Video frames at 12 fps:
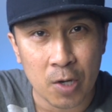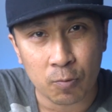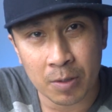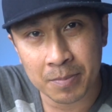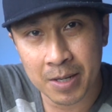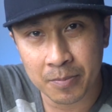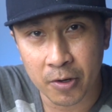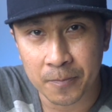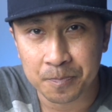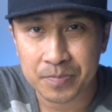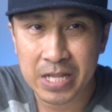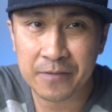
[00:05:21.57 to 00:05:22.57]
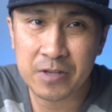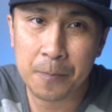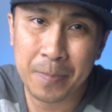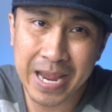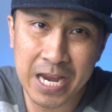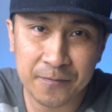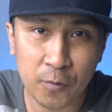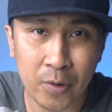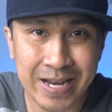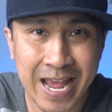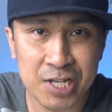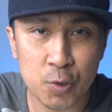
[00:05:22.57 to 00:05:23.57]
Remember, if you pay for
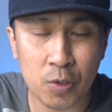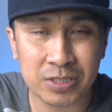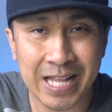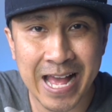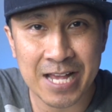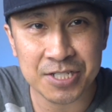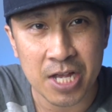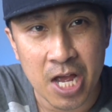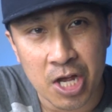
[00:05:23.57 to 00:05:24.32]
an actual class,